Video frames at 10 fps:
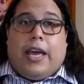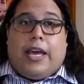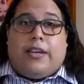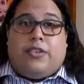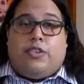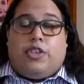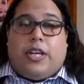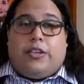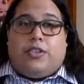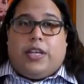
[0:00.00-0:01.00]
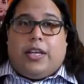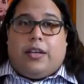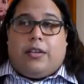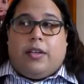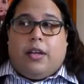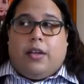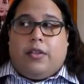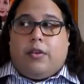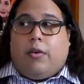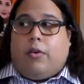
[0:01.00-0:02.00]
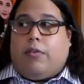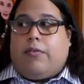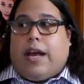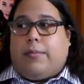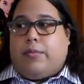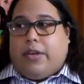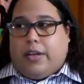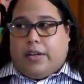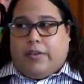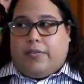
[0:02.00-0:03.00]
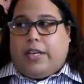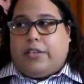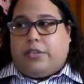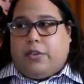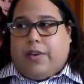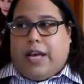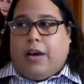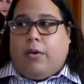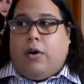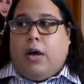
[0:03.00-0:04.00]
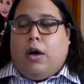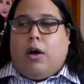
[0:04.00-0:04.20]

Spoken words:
and changing the whole fabric of nature of how